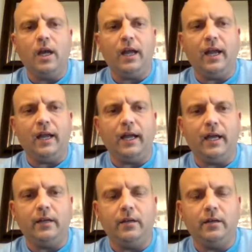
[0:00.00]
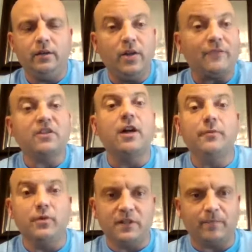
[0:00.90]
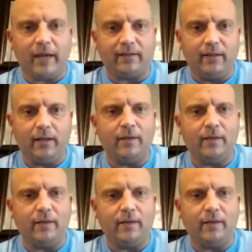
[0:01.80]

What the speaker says: and you have to come to expect it.